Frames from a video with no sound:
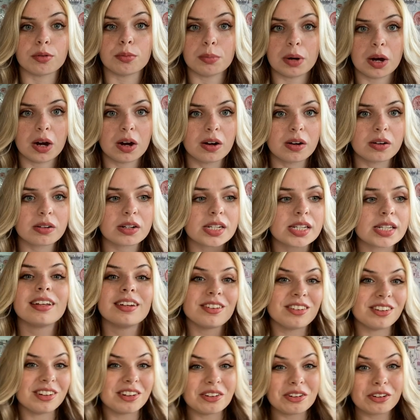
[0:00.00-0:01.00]
marks.
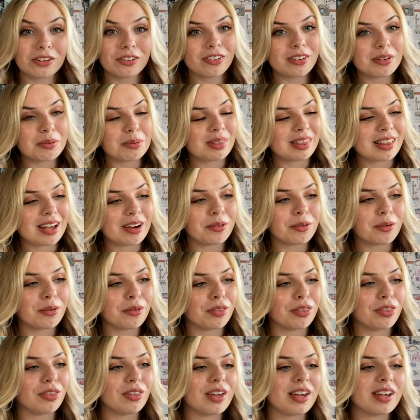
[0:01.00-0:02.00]
Do you agree with that
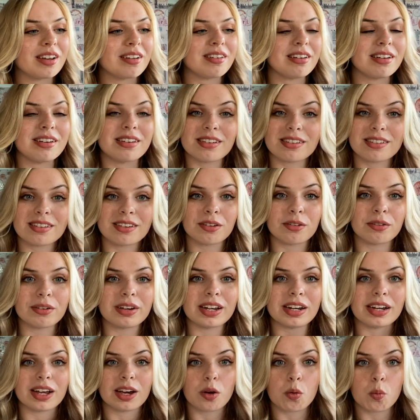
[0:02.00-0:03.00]
author? Do you disagree?
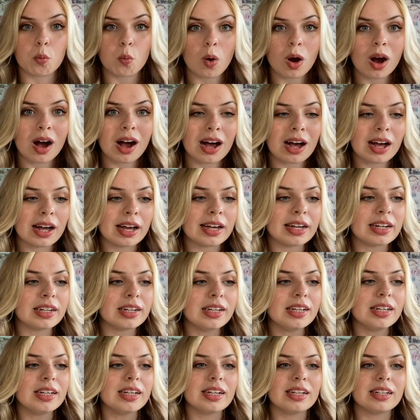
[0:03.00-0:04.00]
Like, why?
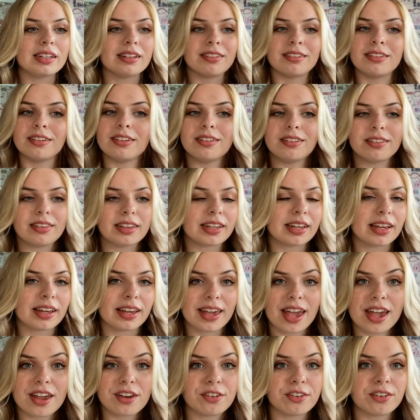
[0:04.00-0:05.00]
Do you think a
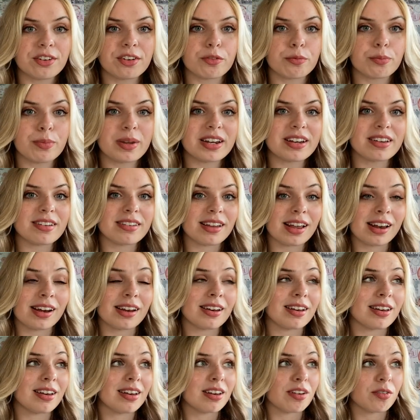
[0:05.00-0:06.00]
case should have been
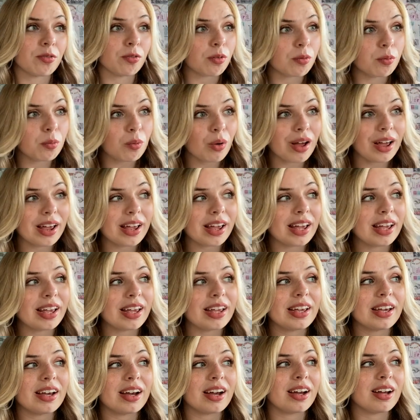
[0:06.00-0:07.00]
decided a different
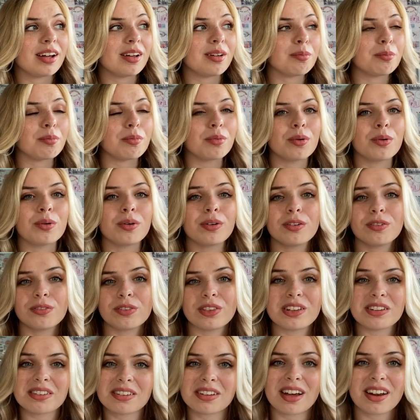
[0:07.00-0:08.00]
way? All of
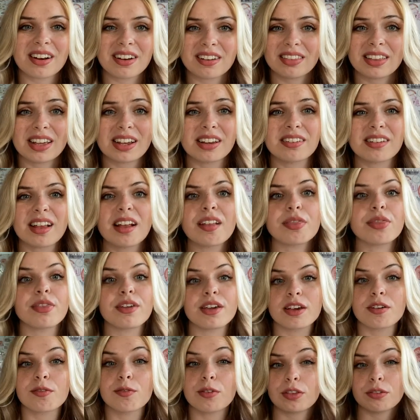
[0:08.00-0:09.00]
these kind of things. And
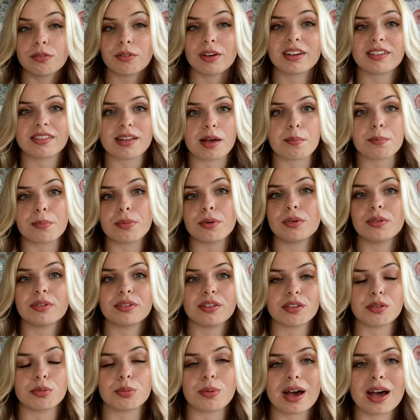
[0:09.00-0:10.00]
think of other examples
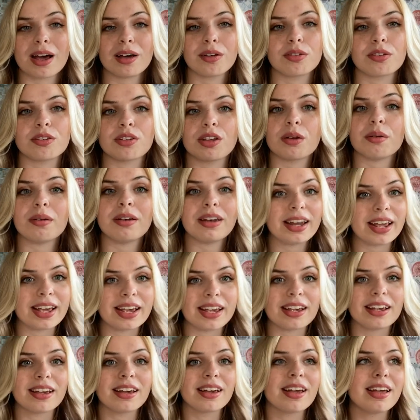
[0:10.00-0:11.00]
as well. So
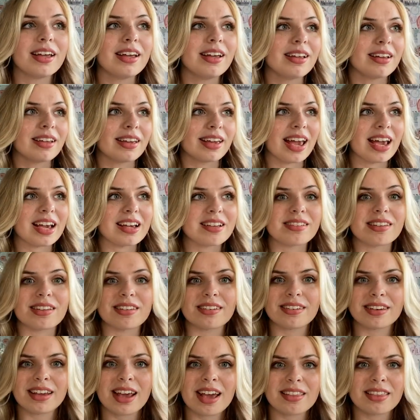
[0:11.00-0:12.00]
link
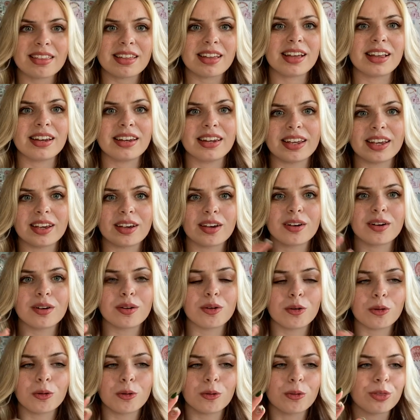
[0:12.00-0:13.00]
cases together, link
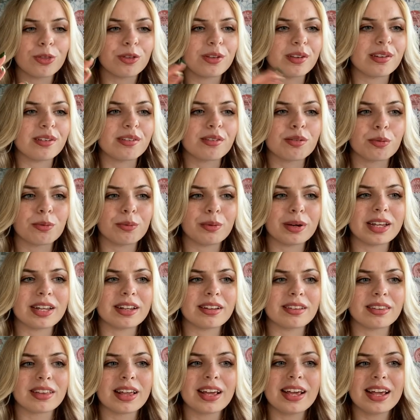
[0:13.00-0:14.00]
authors
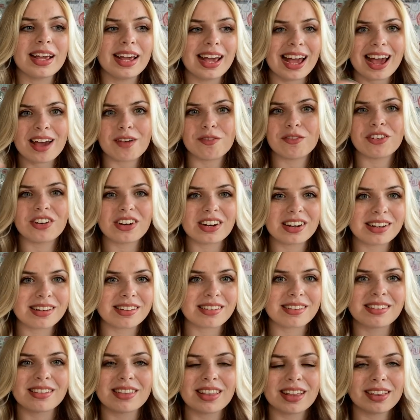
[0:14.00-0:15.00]
with
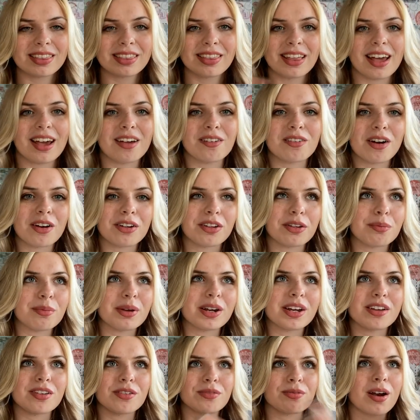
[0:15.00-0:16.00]
evidence that their
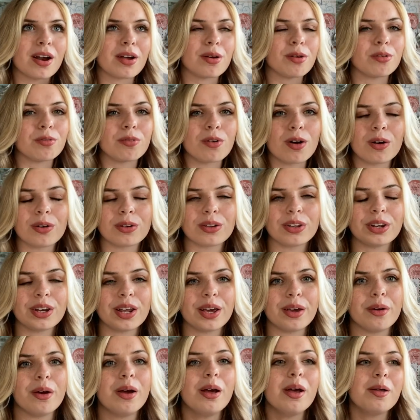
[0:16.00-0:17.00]
argument is right or wrong. You
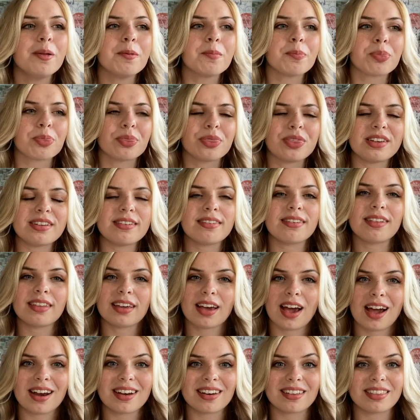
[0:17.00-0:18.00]
know, these are the
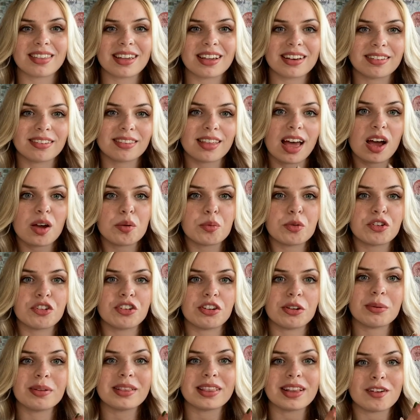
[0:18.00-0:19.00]
kind of things that I would
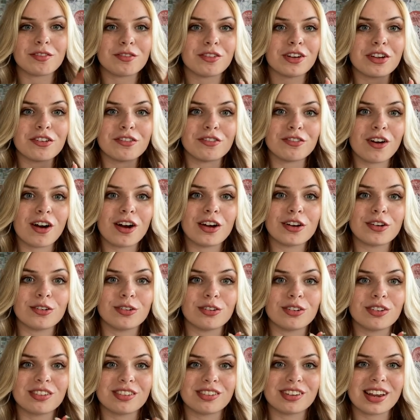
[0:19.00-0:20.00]
do in that very final
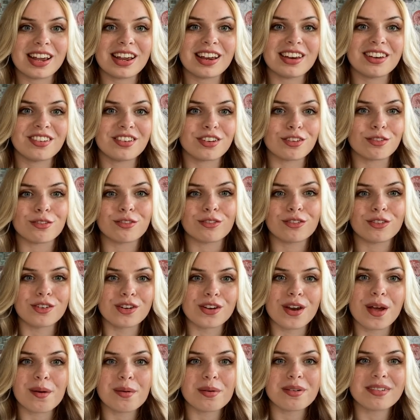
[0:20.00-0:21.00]
stage of
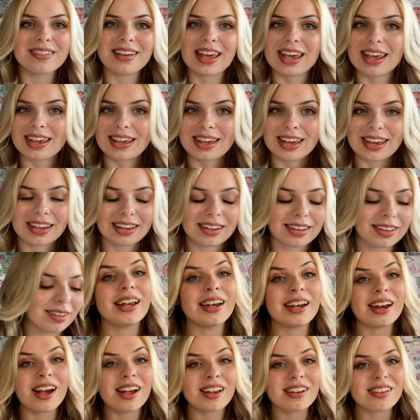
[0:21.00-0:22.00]
note taking.
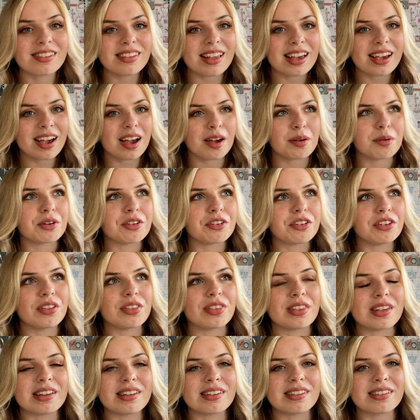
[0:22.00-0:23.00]
In hindsight, I would do
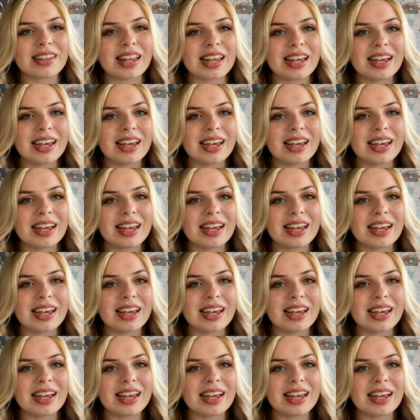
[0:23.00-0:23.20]
this